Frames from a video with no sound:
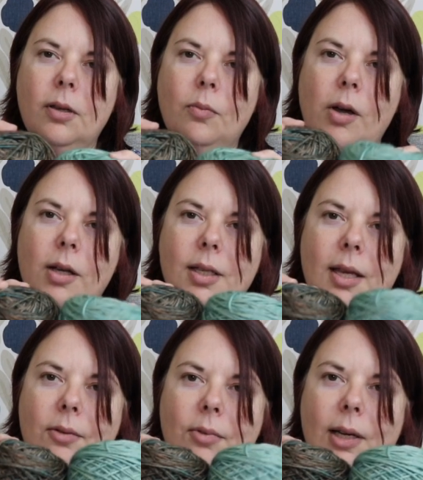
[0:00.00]
work
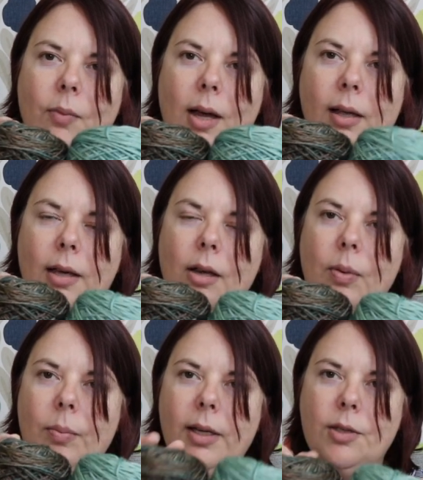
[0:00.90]
together really well and I'll
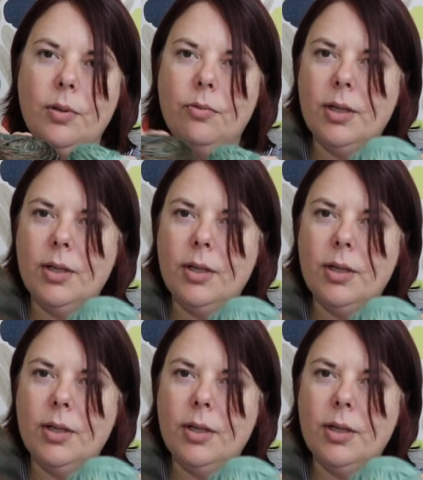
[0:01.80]
be pleased with the